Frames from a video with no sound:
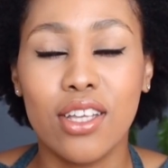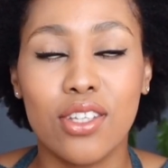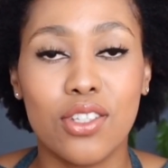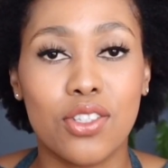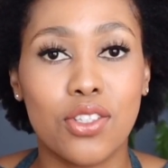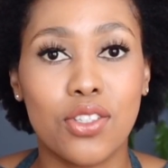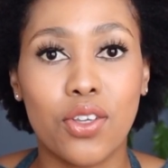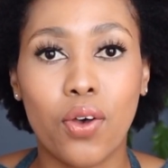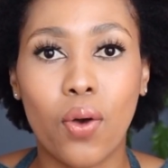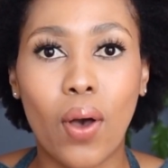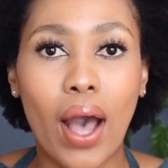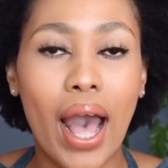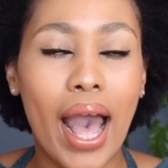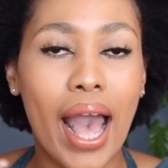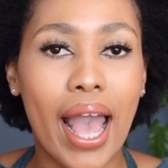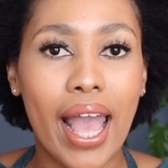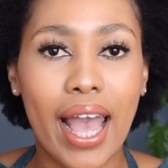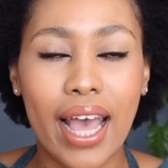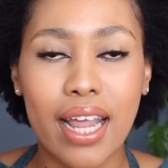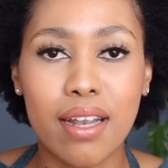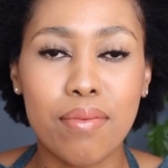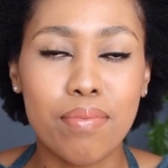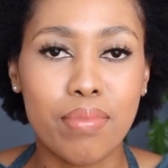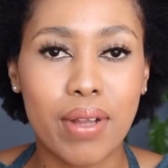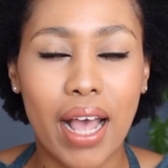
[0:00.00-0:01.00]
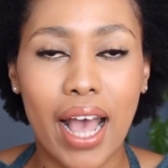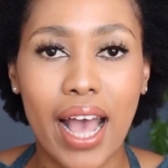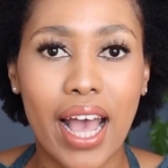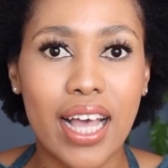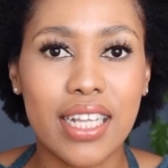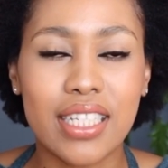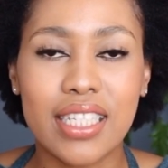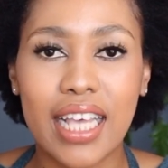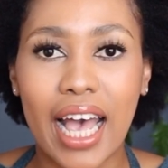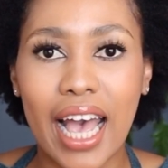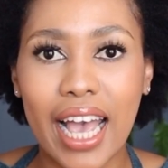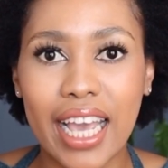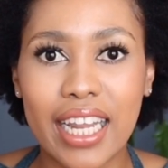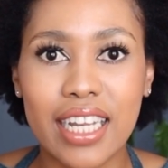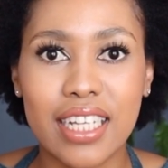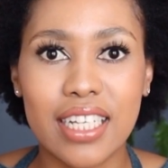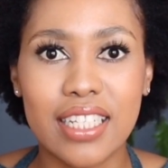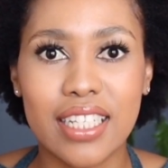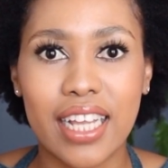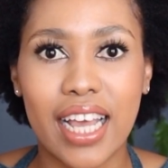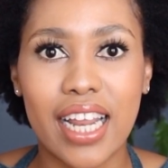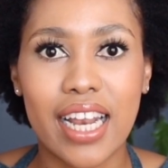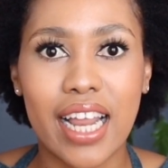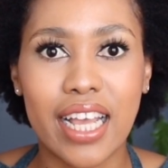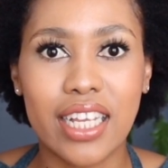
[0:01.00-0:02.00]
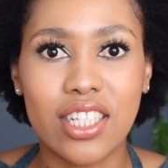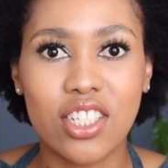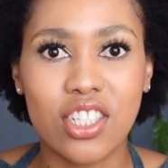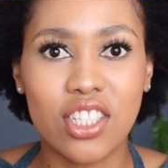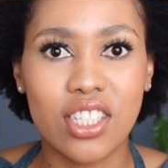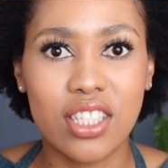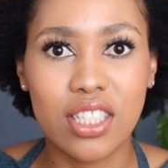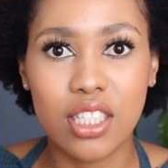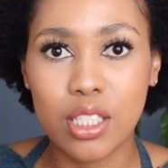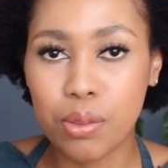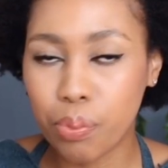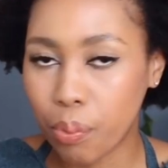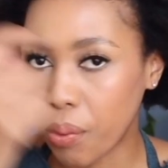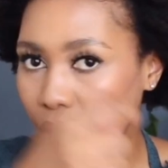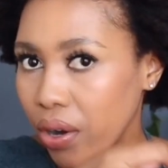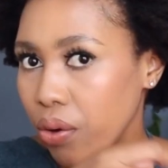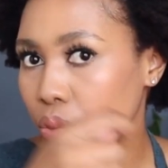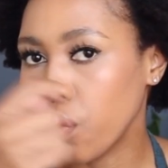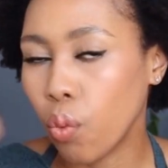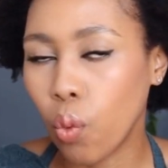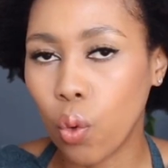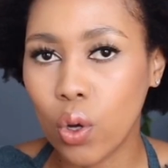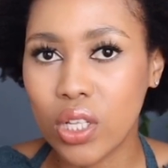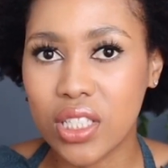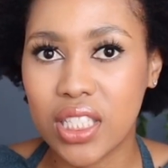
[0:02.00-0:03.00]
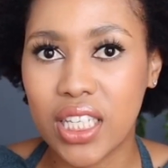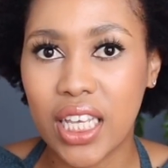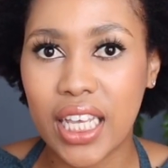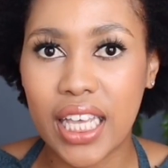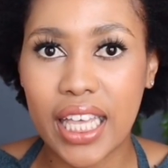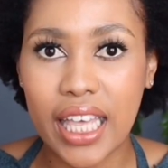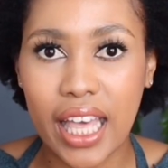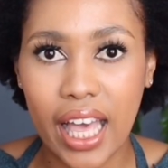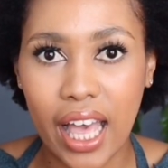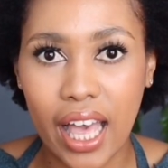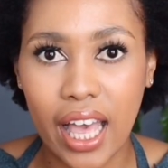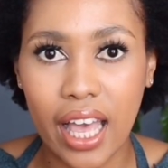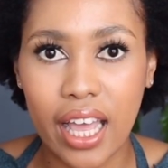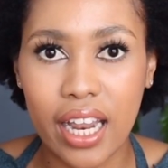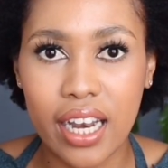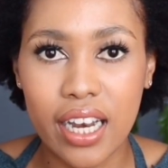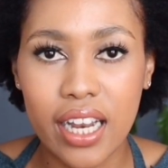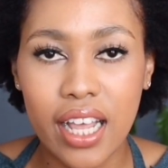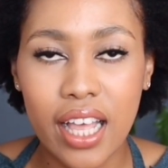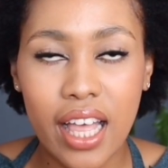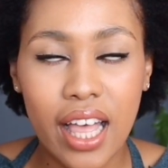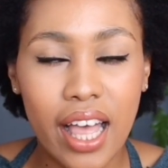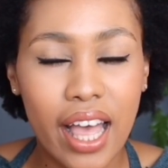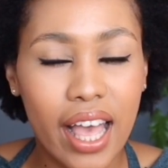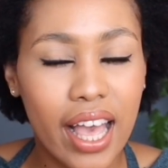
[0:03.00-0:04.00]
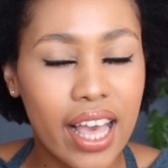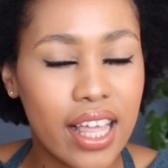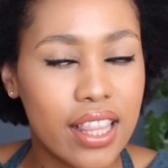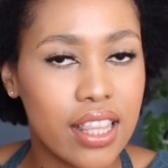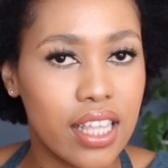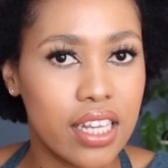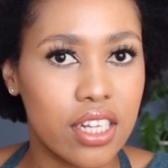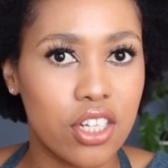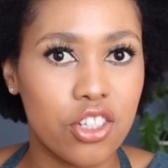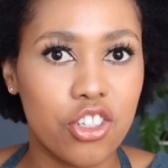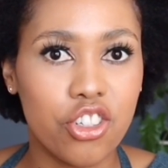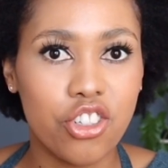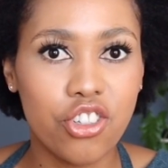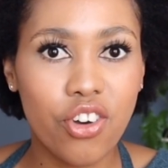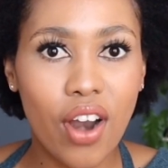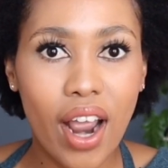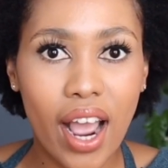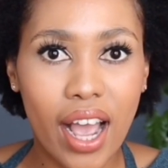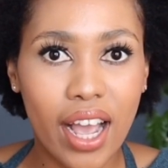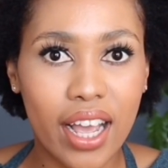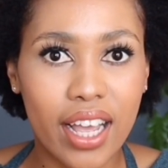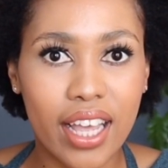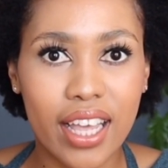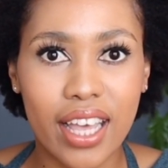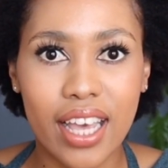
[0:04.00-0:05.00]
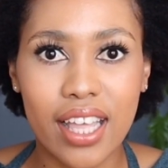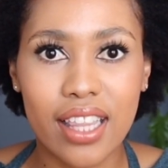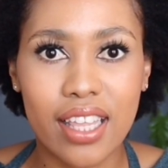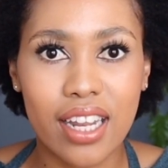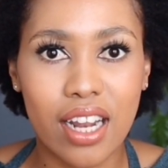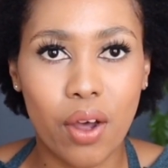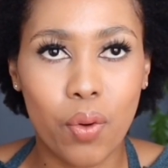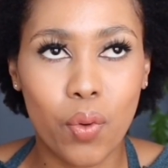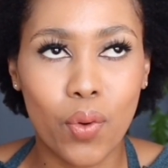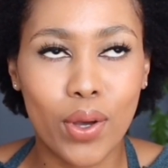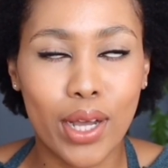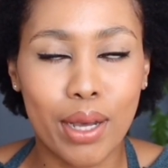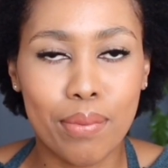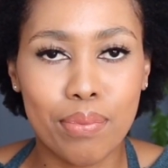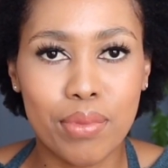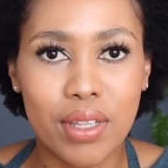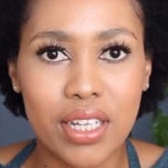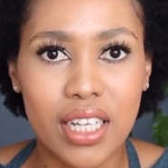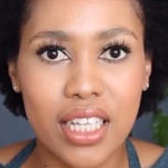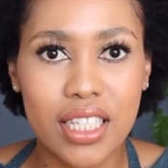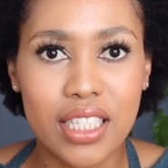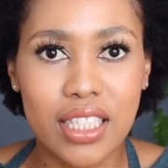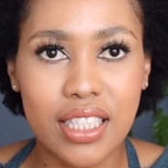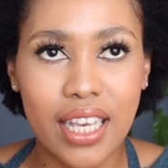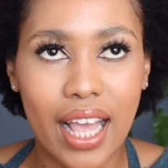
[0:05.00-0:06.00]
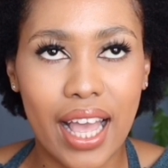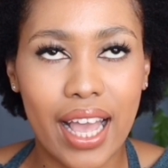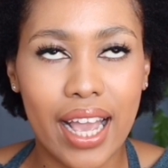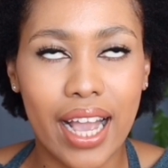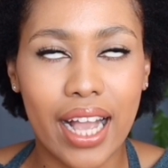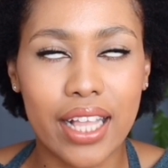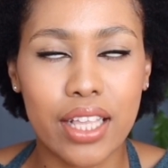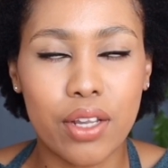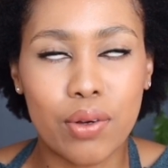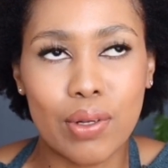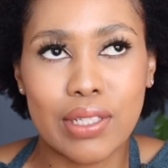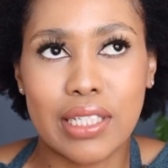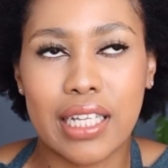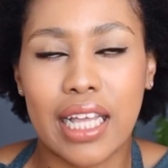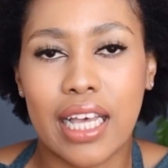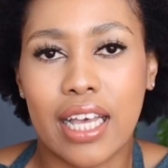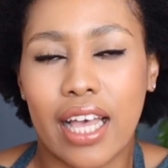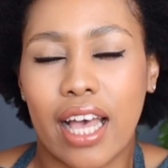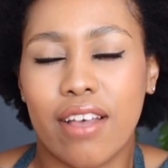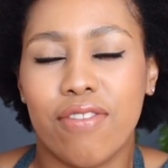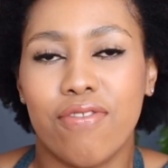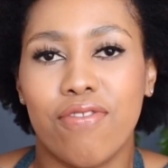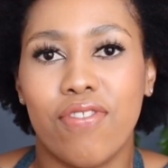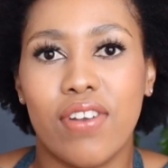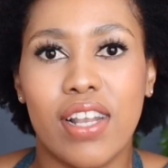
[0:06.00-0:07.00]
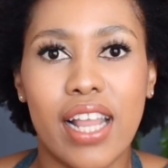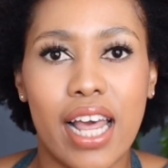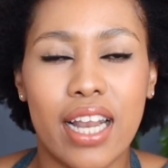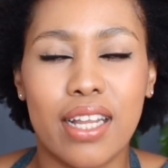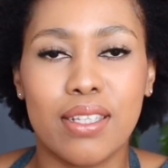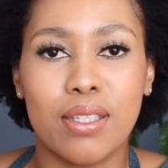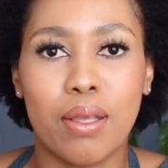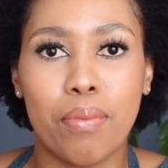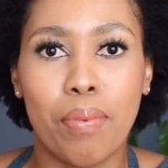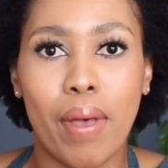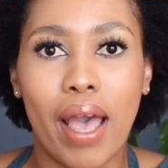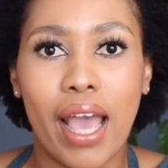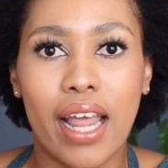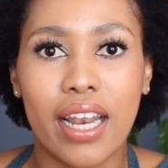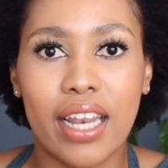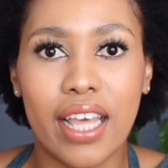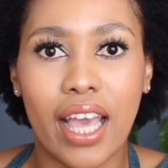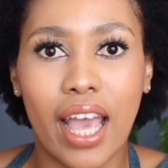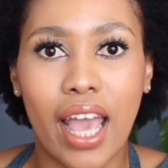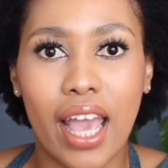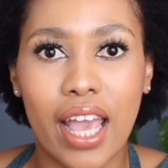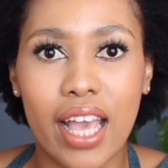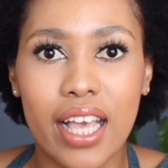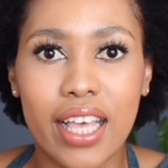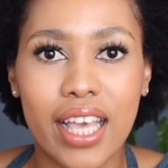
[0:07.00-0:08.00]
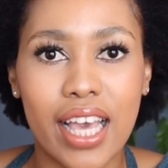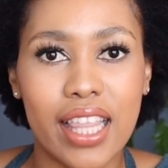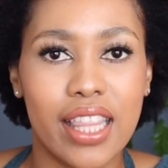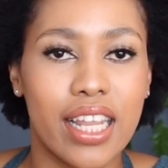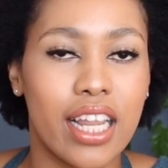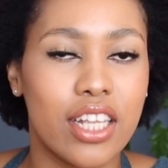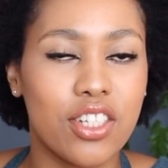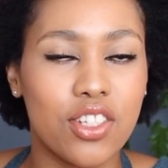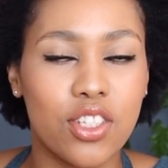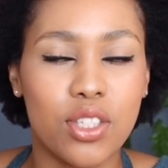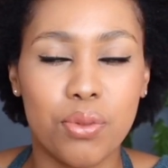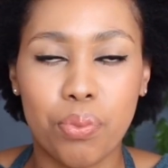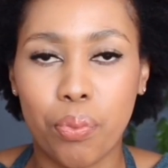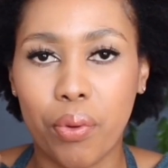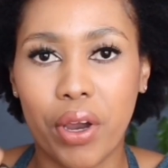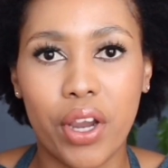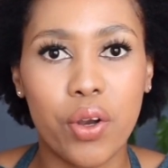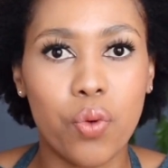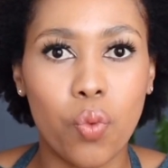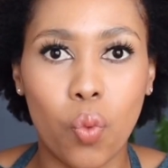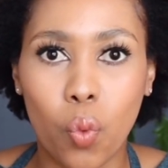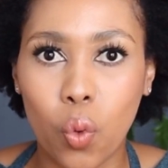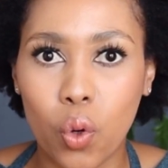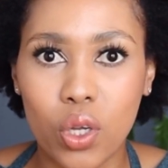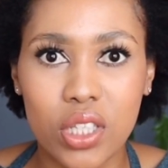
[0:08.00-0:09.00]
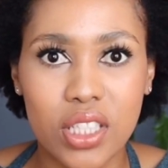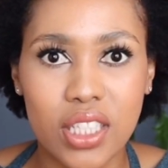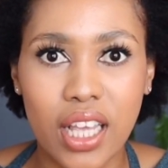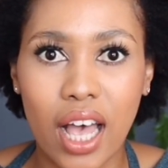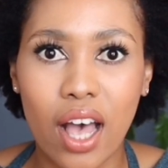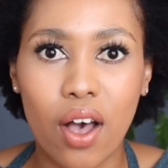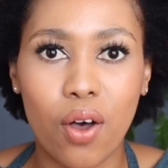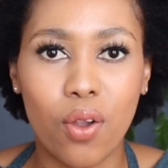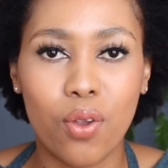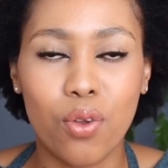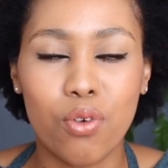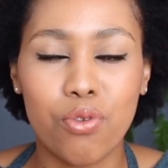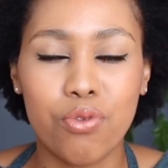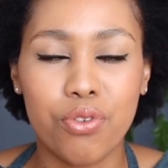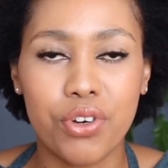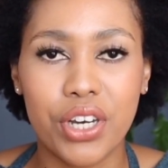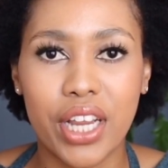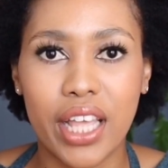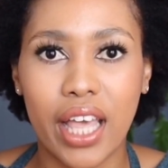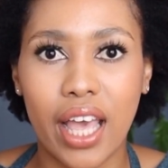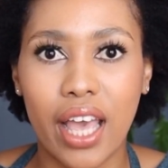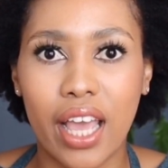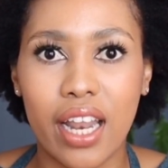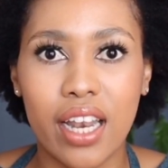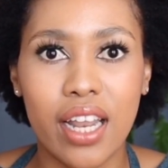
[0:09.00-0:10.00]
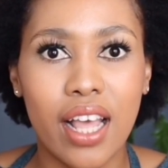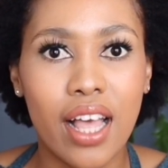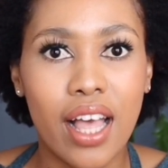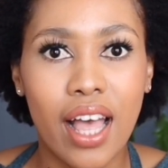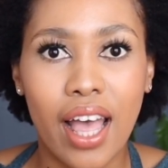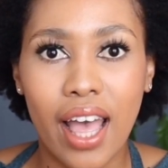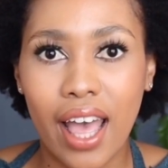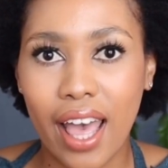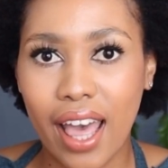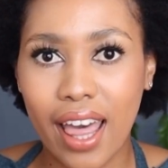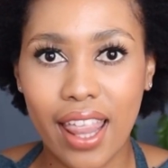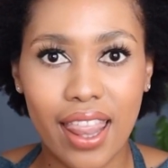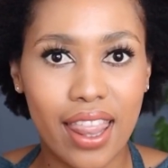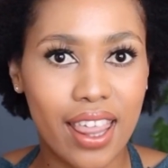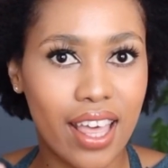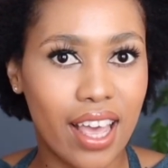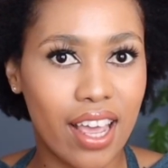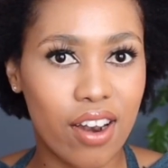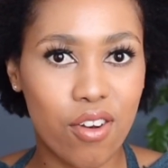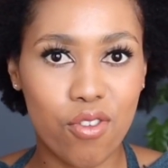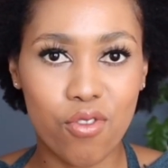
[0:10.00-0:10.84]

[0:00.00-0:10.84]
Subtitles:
So I untied it and I just spread water again, and then it shrunk. And then I woke up the next day and it was like flat as a pancake, and then I just sprayed water all over again, and then